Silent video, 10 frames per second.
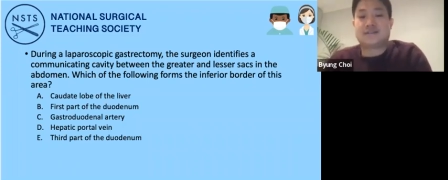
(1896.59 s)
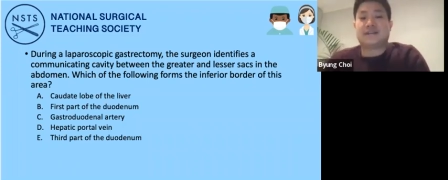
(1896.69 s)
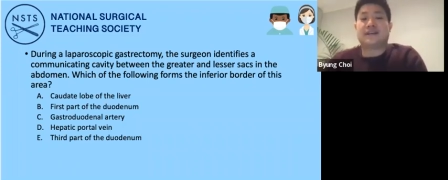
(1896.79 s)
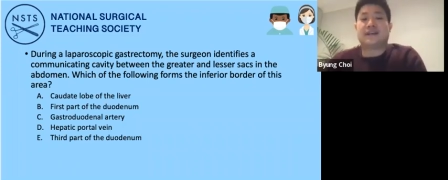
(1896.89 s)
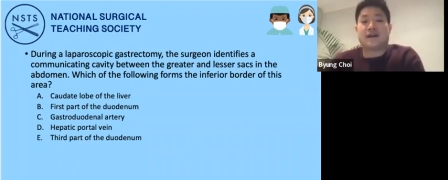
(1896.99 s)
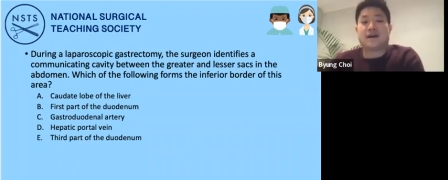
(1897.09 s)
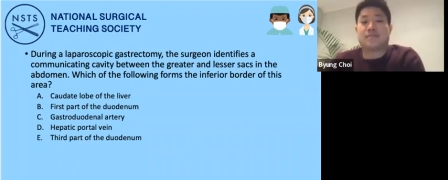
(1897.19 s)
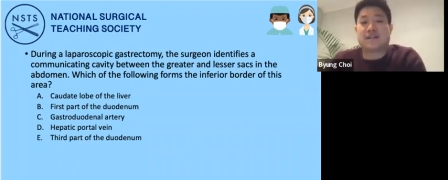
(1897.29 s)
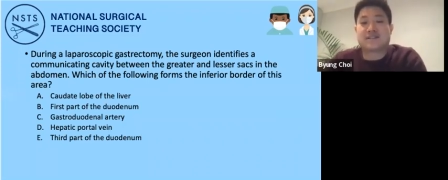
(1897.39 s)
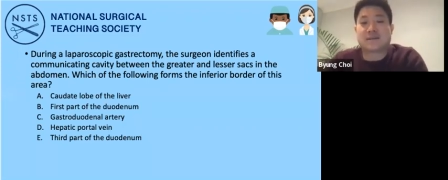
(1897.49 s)
D,
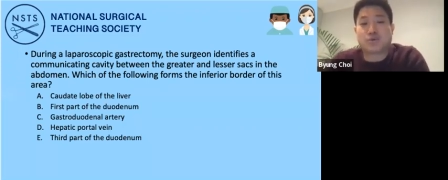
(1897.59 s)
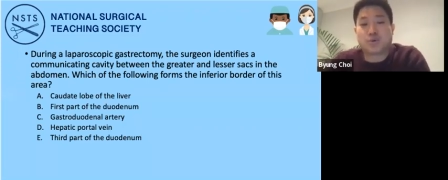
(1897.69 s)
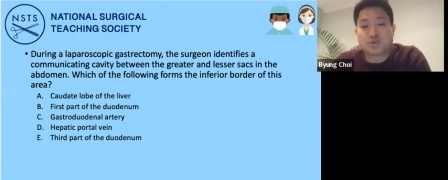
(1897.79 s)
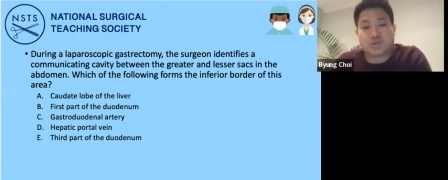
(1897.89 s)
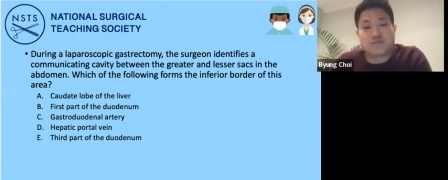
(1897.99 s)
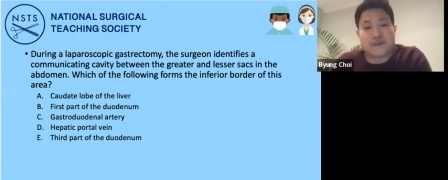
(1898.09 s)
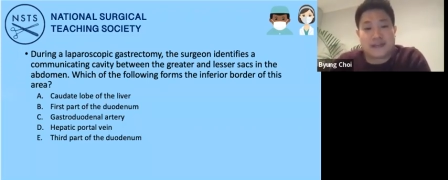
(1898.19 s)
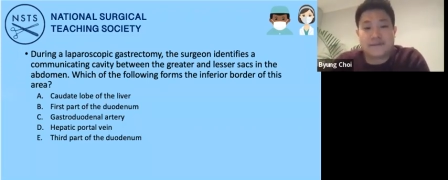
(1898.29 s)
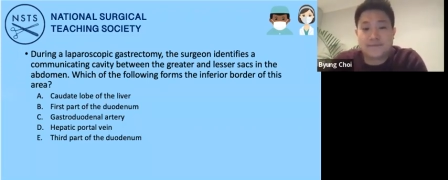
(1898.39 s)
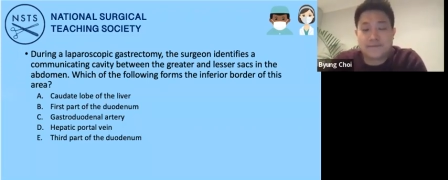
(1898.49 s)
hepatic portal
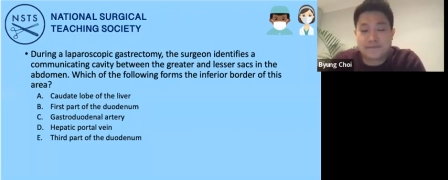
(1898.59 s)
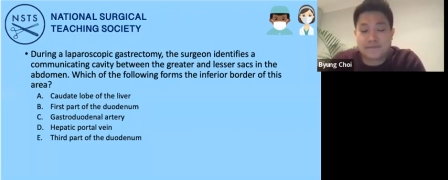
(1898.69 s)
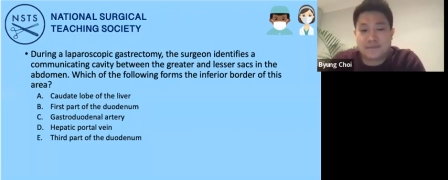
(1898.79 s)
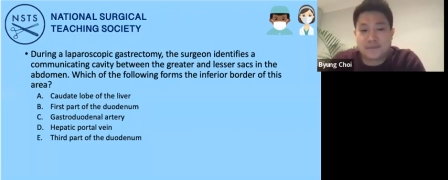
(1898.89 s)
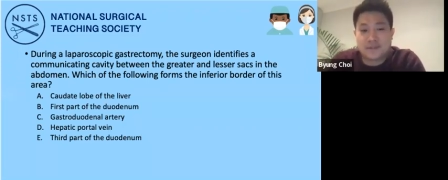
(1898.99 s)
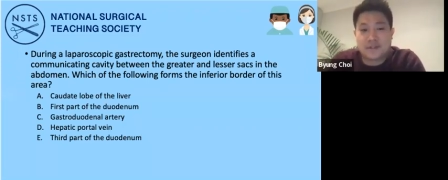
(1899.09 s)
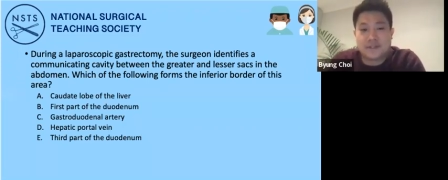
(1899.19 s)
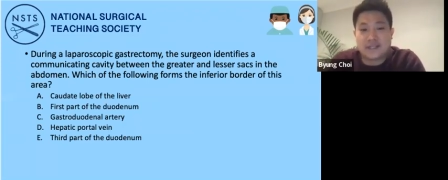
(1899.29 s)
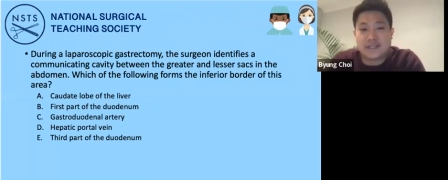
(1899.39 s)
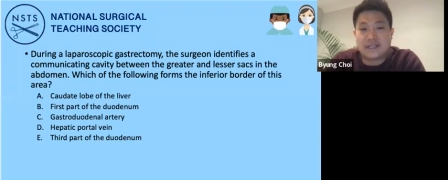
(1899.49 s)
vein.
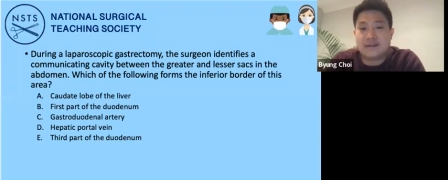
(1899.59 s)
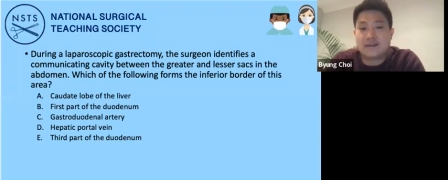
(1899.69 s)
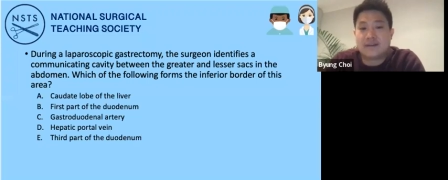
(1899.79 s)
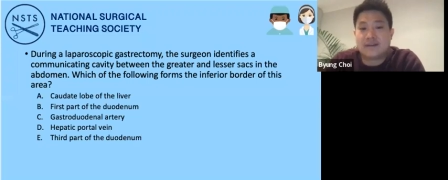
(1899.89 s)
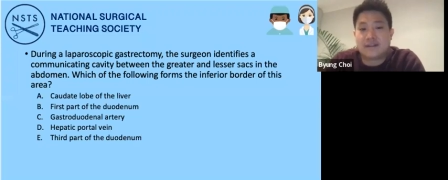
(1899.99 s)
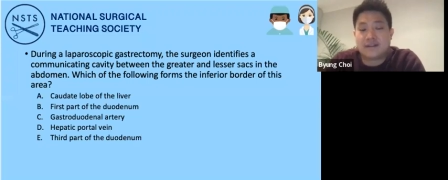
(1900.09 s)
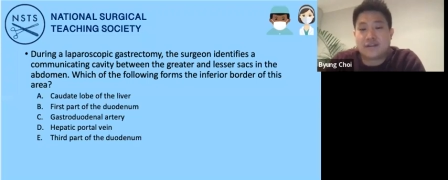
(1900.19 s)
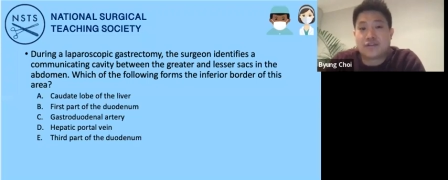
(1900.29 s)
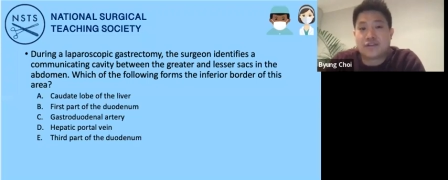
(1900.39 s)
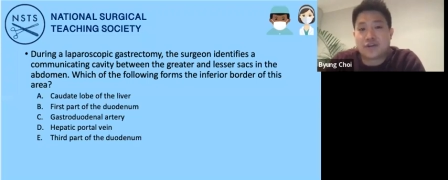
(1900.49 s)
And E,
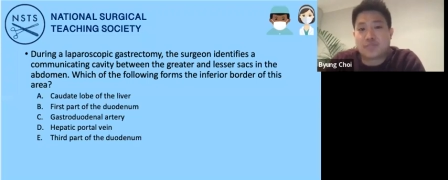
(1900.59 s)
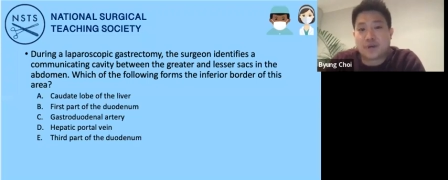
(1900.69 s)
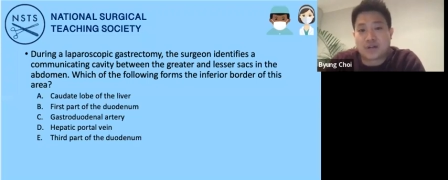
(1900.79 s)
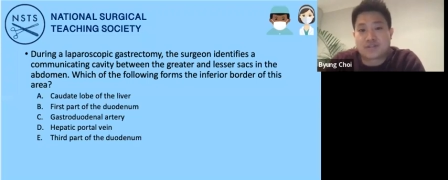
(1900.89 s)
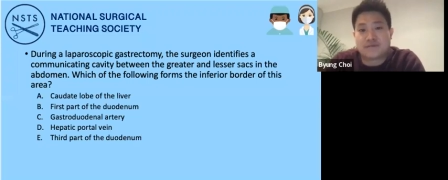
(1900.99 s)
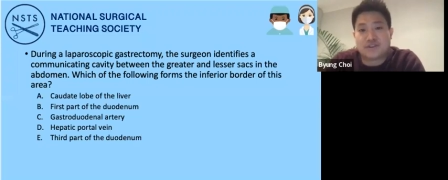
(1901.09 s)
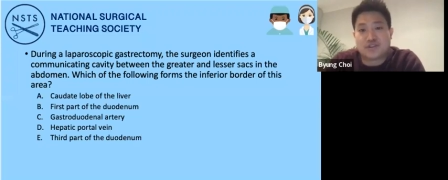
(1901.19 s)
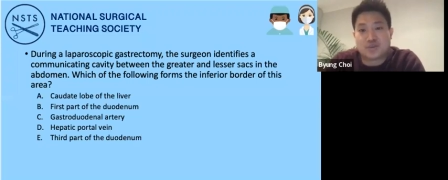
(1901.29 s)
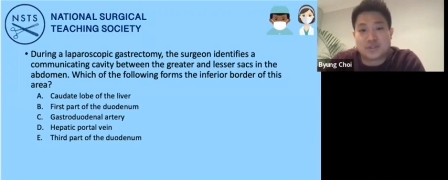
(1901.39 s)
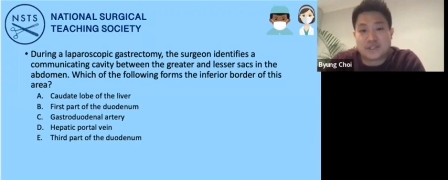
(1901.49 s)
the third part of the
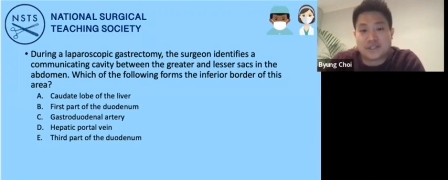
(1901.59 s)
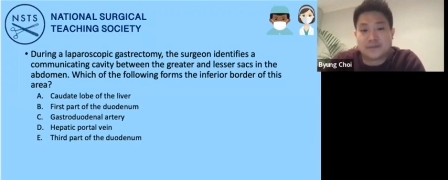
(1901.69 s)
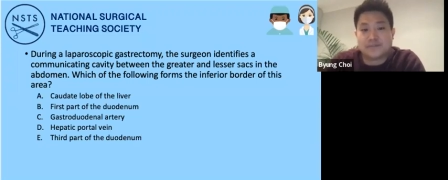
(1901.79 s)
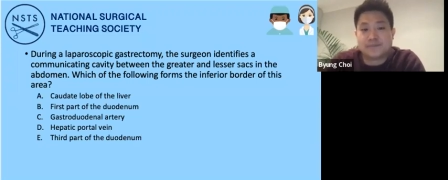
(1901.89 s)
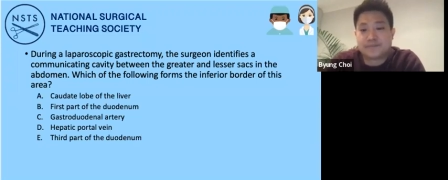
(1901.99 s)
duodenum.